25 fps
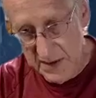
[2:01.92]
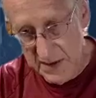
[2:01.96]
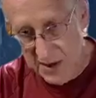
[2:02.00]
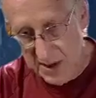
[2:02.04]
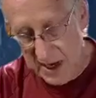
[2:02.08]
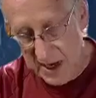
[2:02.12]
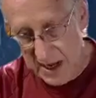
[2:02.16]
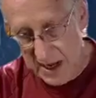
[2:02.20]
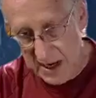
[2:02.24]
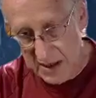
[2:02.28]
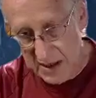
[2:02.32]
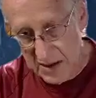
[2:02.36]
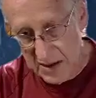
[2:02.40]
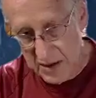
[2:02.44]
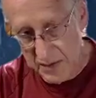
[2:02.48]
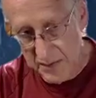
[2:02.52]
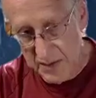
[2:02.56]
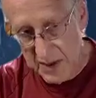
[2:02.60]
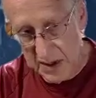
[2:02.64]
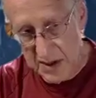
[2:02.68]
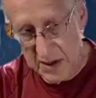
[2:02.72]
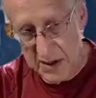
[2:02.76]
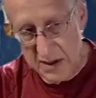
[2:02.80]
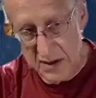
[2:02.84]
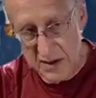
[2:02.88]
the challenge
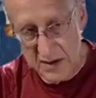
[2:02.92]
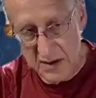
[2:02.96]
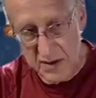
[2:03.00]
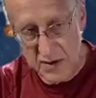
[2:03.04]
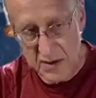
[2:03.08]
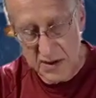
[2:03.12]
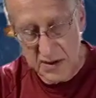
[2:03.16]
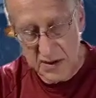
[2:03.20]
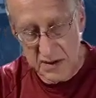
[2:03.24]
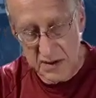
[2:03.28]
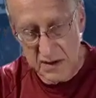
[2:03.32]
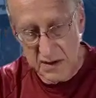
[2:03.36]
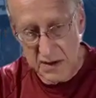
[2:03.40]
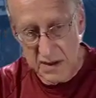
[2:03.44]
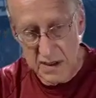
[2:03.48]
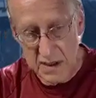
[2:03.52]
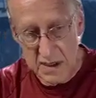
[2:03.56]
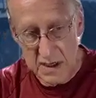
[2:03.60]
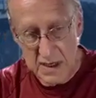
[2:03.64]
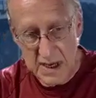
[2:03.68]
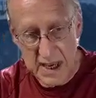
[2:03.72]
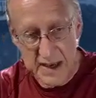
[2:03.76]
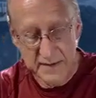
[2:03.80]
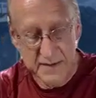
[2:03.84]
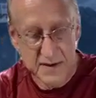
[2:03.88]
because
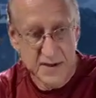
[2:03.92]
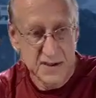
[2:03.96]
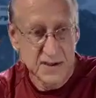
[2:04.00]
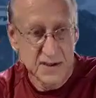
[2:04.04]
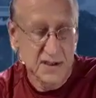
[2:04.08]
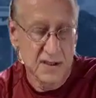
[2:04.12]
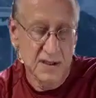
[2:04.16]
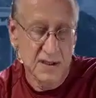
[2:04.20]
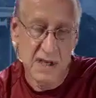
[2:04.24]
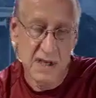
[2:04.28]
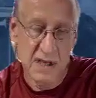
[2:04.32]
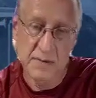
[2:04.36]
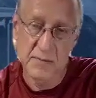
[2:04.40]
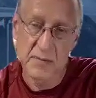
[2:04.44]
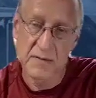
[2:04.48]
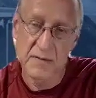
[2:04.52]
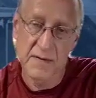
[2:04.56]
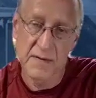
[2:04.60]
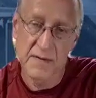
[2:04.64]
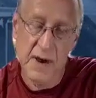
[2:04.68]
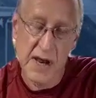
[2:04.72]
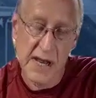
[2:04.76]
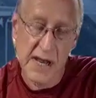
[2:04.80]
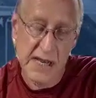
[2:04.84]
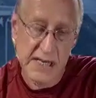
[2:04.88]
the evidence that they
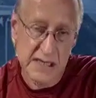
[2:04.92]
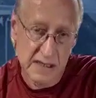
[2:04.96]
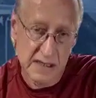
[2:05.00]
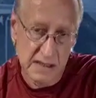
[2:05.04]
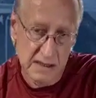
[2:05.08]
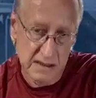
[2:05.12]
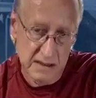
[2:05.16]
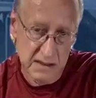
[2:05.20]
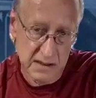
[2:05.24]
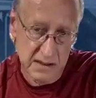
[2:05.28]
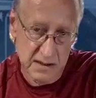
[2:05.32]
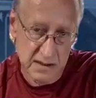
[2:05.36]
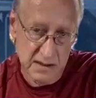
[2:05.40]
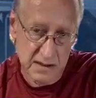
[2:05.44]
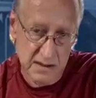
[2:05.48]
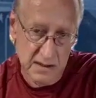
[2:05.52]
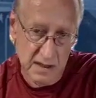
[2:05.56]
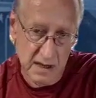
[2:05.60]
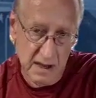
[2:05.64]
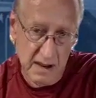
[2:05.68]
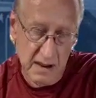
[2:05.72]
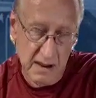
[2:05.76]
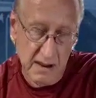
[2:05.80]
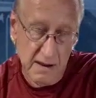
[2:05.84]
provided us